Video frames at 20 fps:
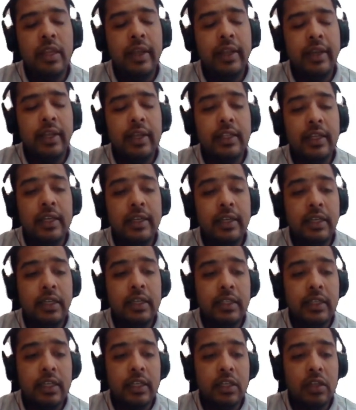another
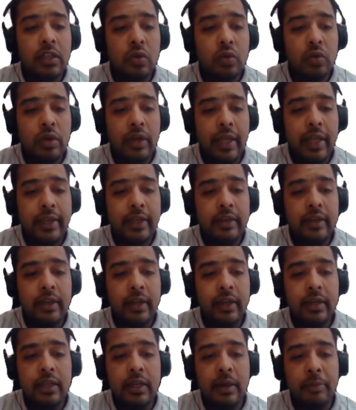it include like
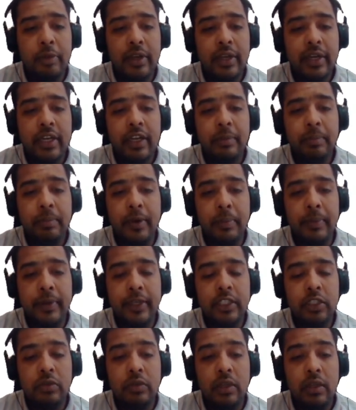non-cumulative
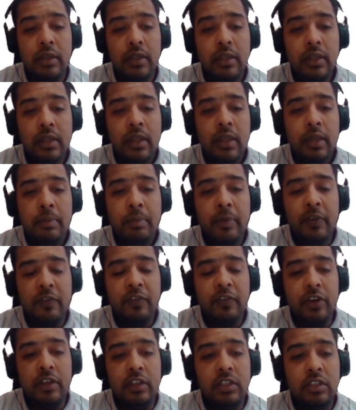perpetual
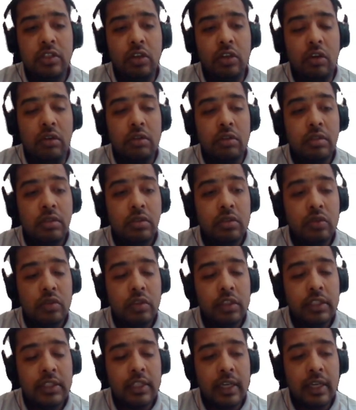preferred stock.
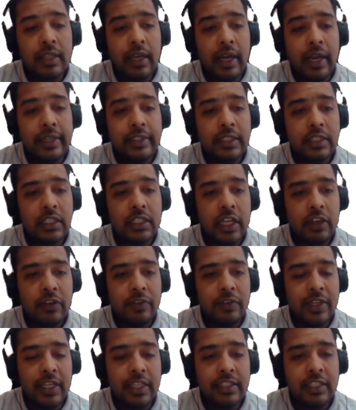So these are the highest
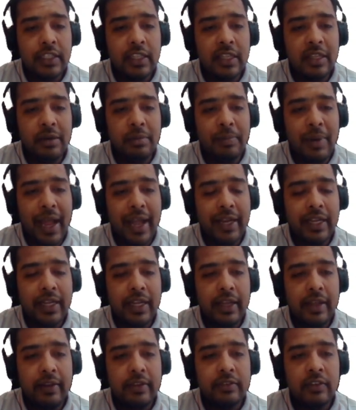liquid asset that
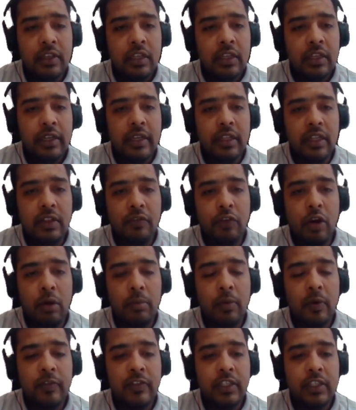bank has in the
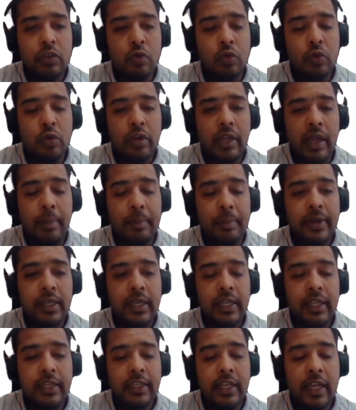form of core
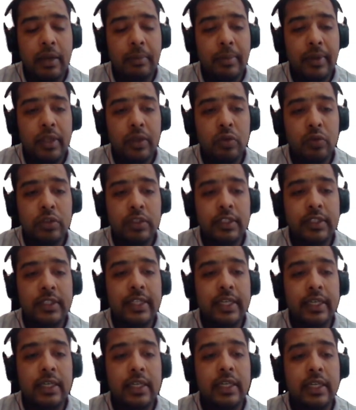capital and can be used
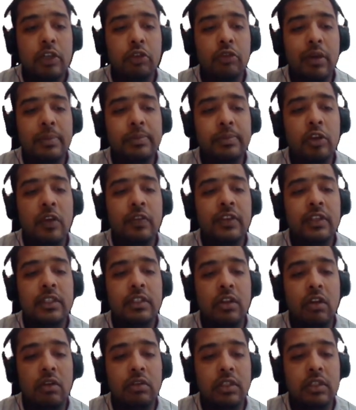instantly to absorb
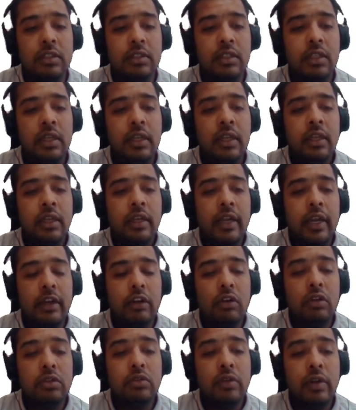its losses.
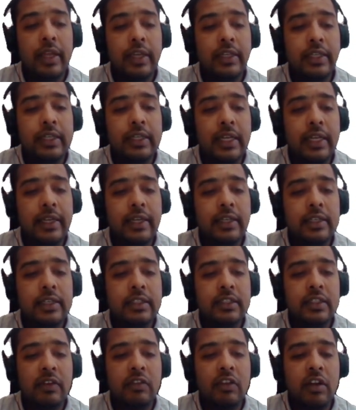And also like declared
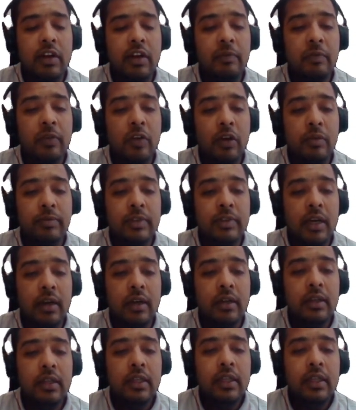reserve come from the